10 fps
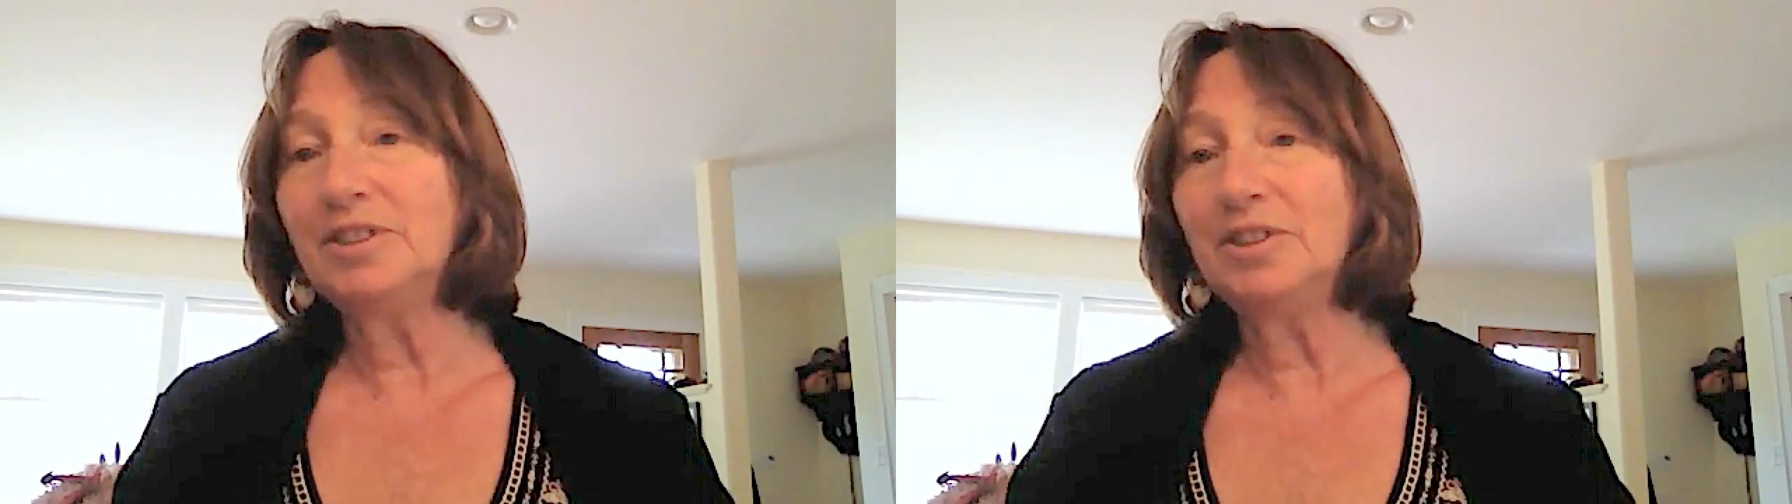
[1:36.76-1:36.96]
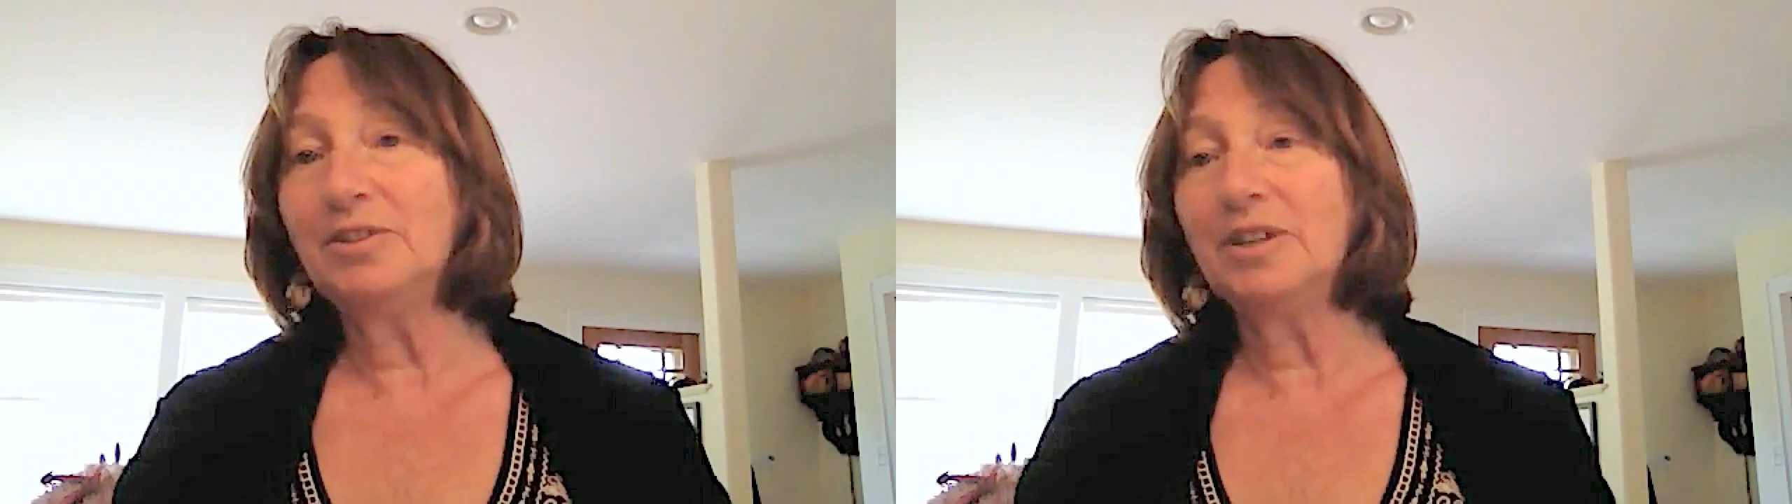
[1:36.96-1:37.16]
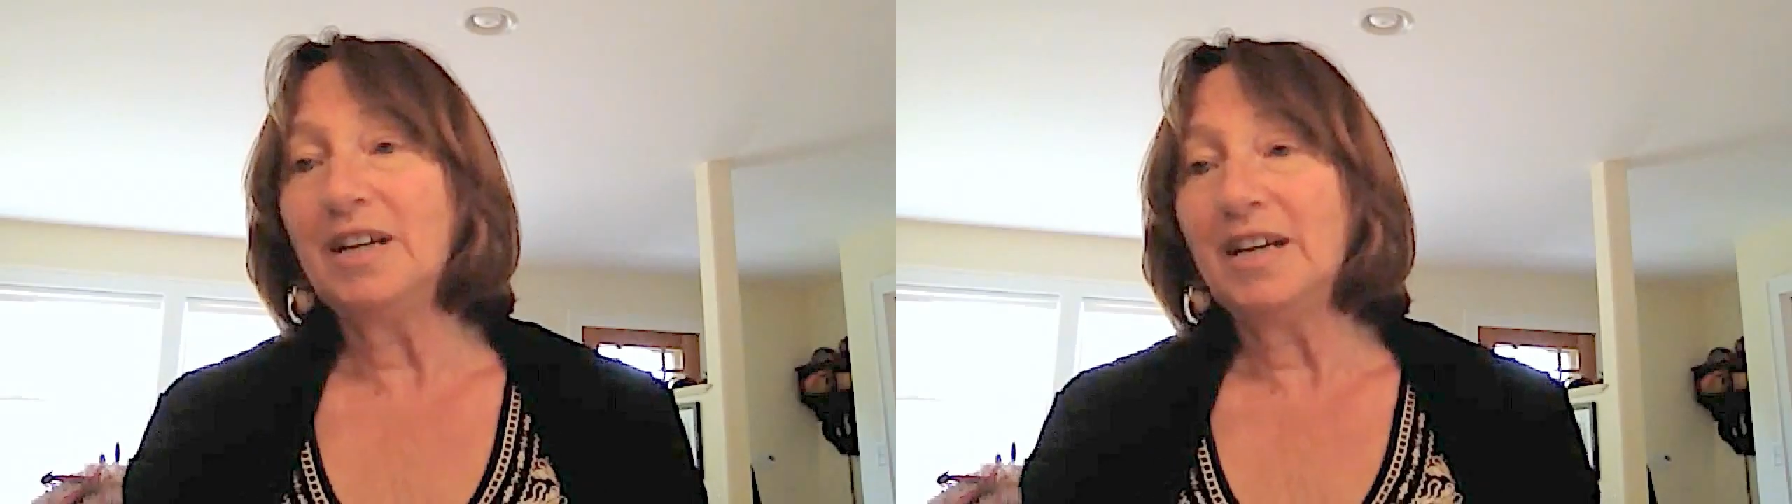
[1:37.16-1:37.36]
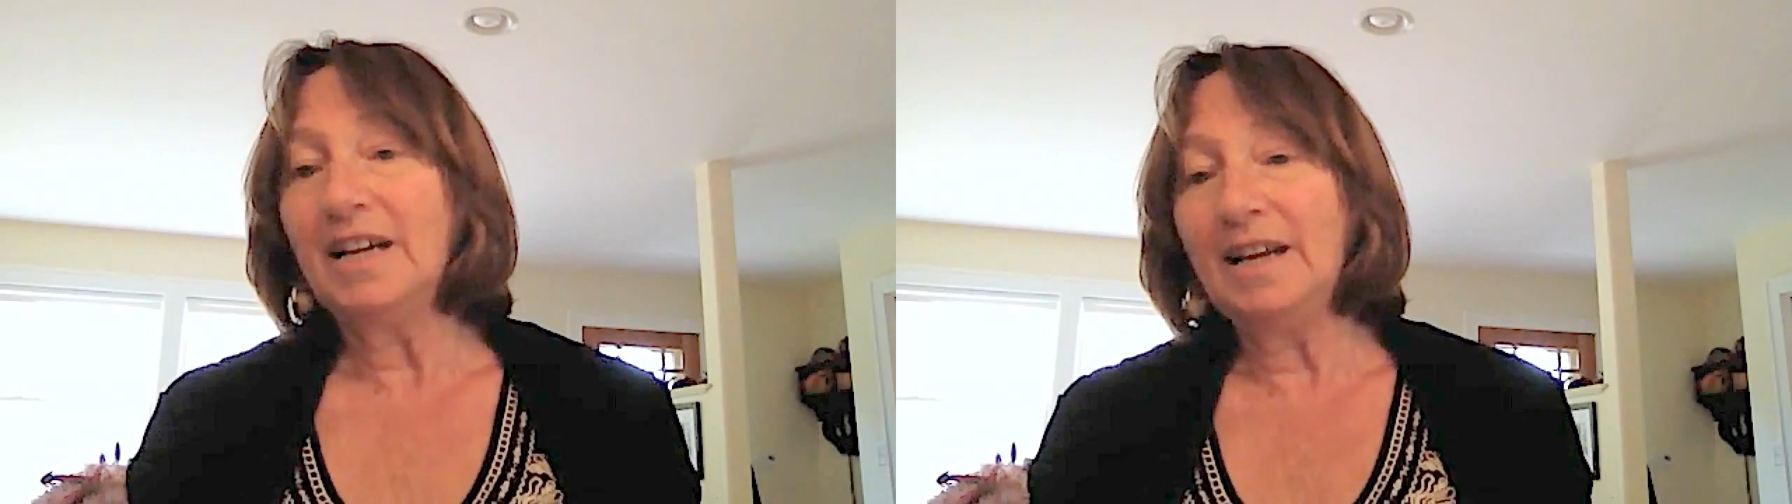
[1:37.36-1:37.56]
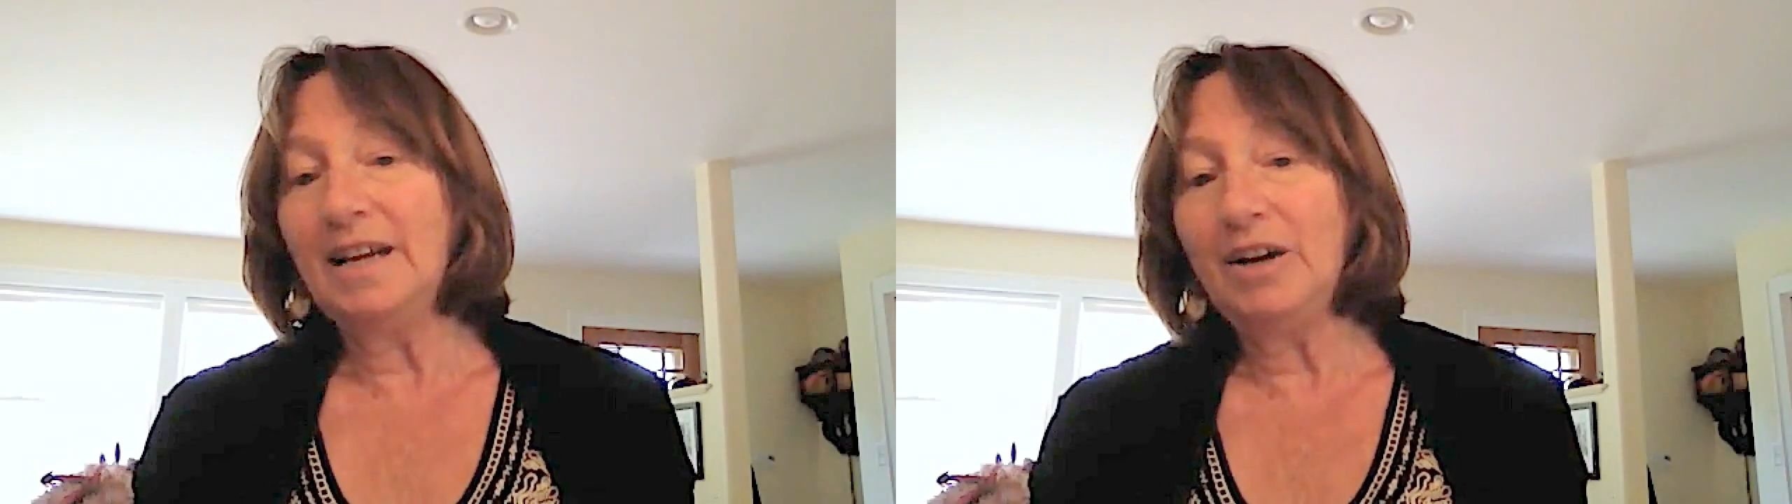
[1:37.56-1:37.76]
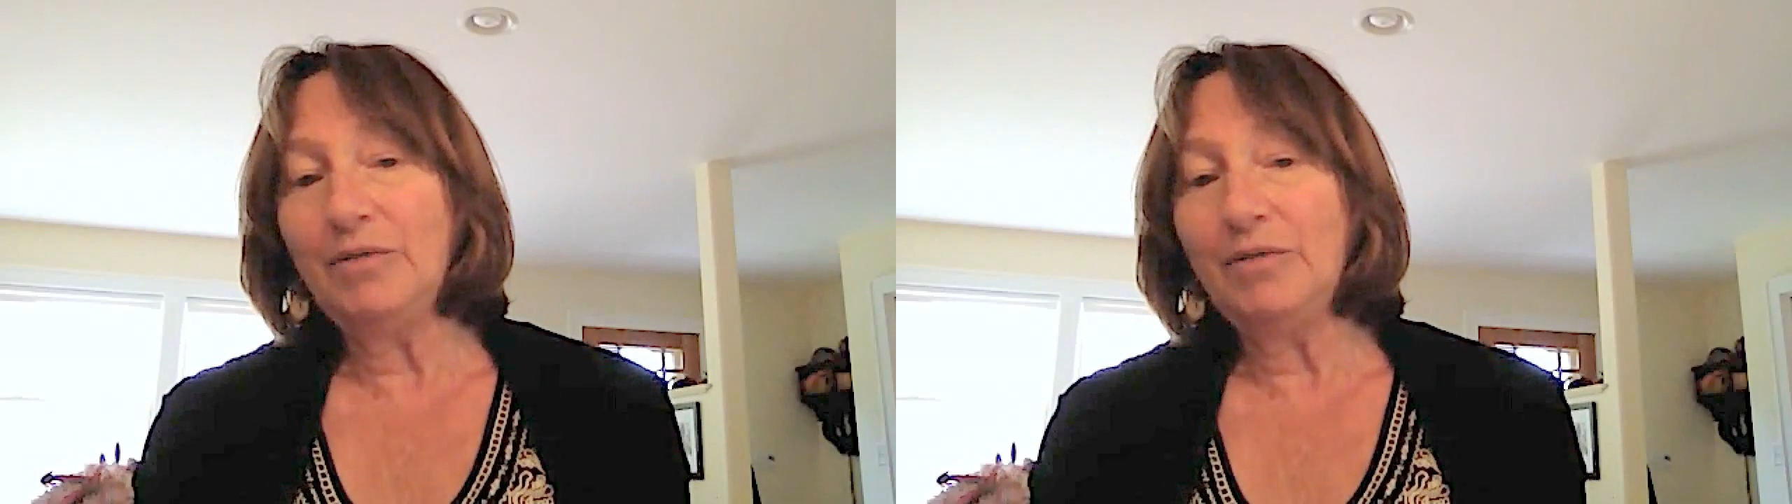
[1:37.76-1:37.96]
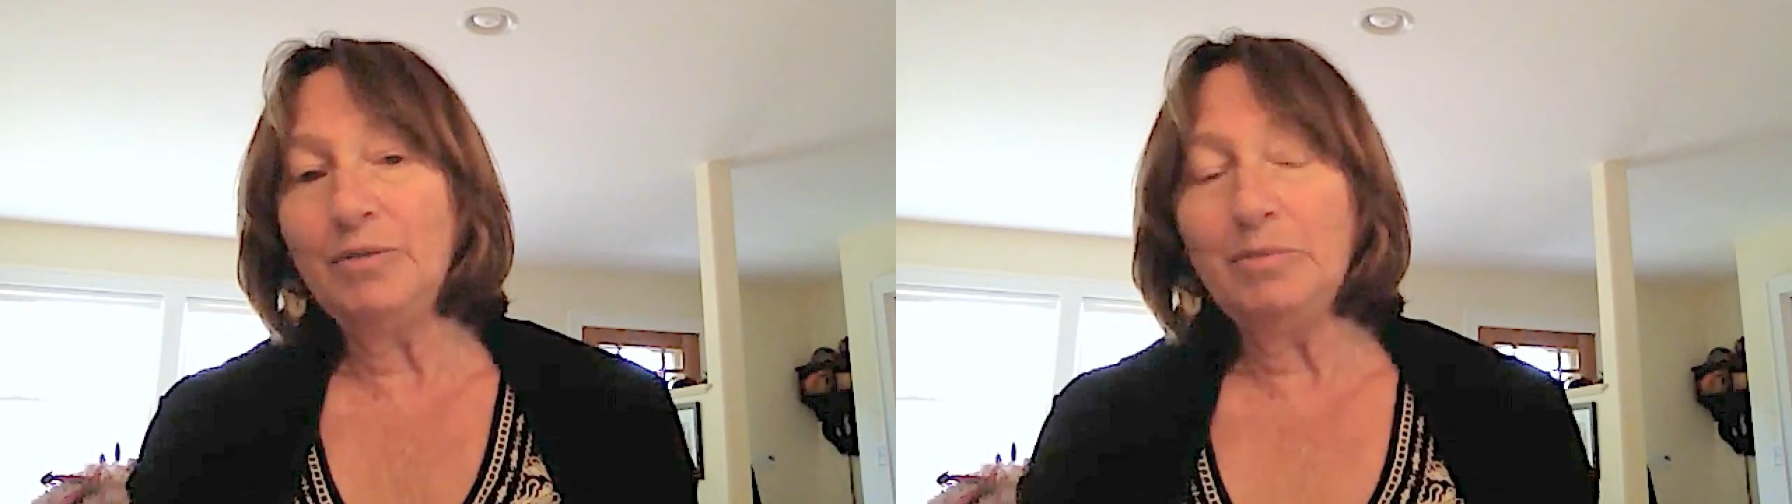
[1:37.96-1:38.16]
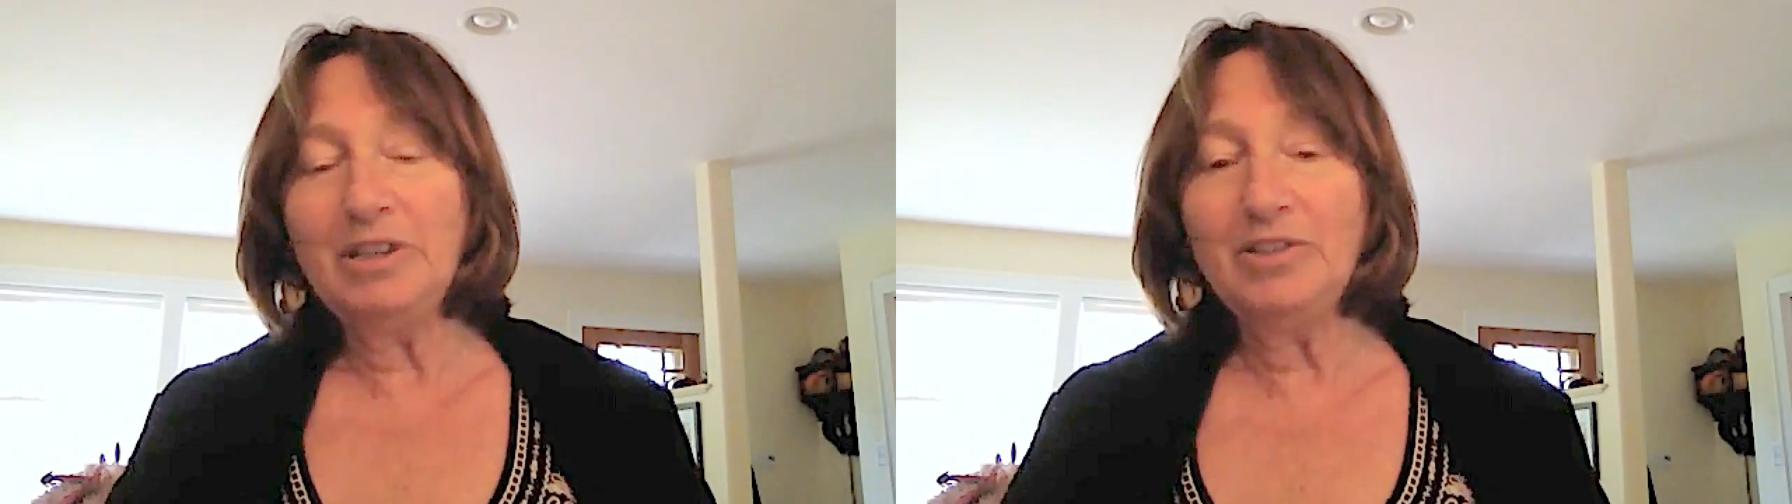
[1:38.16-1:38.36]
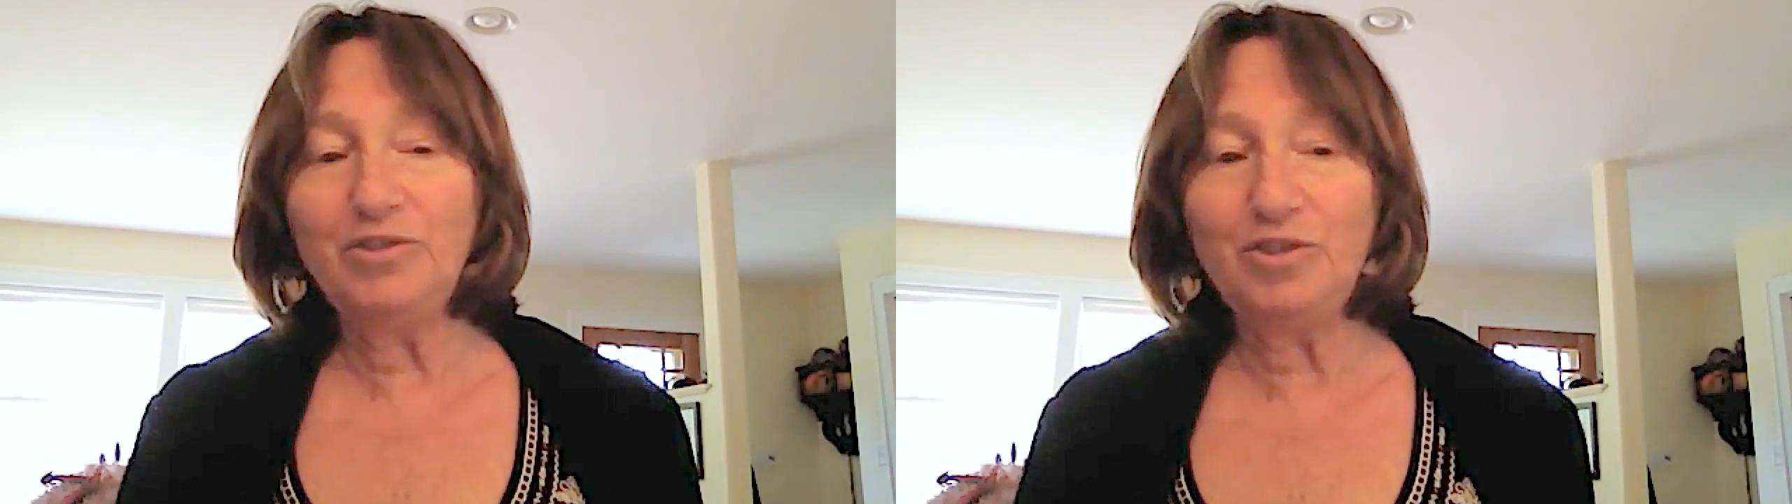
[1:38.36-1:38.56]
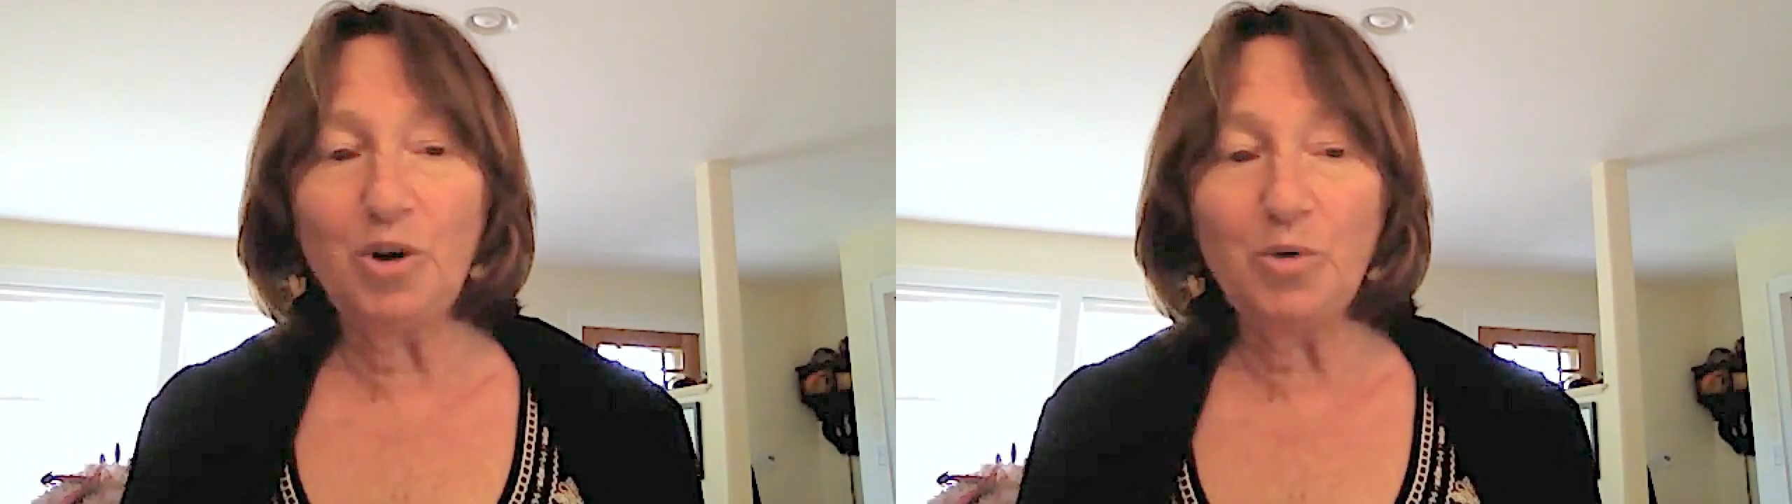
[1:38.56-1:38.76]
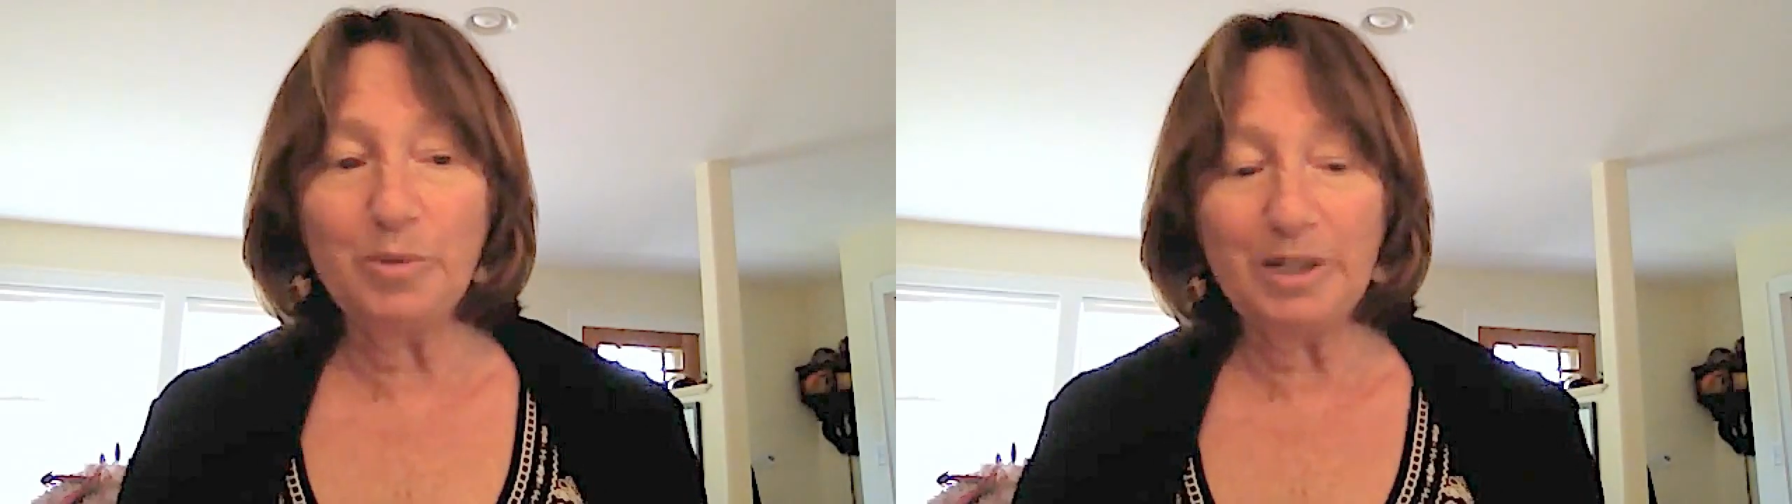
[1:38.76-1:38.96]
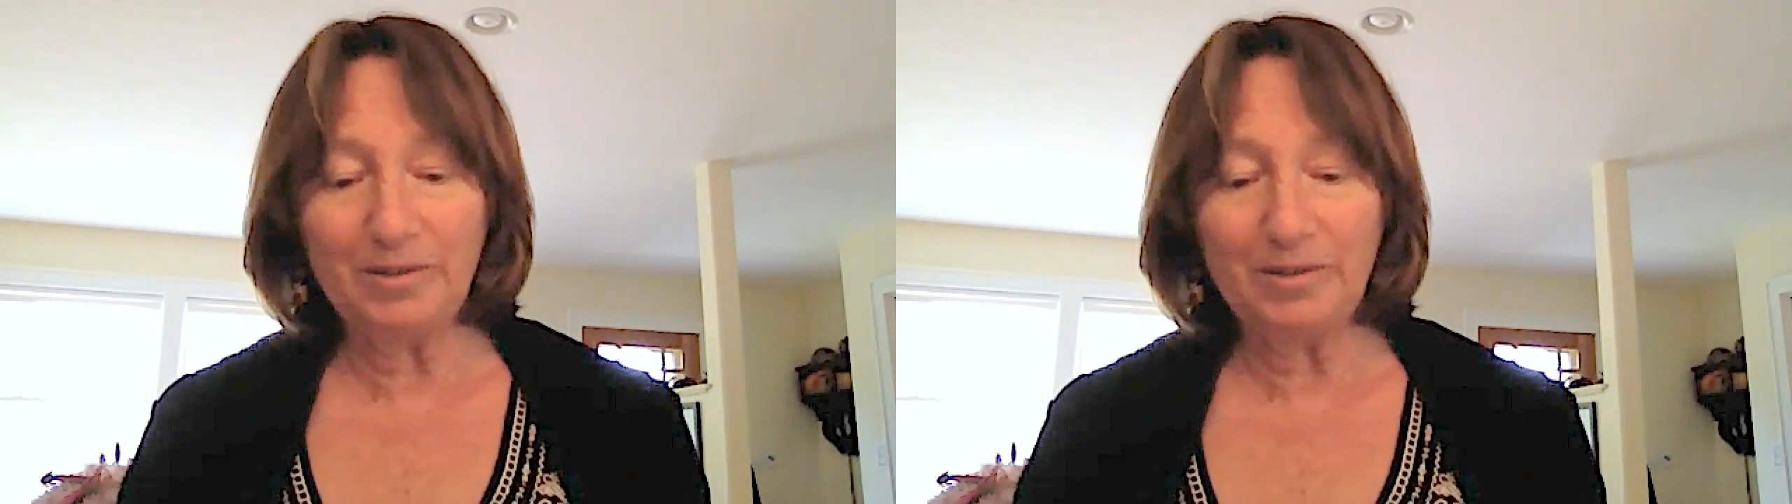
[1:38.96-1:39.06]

And I often make this joke,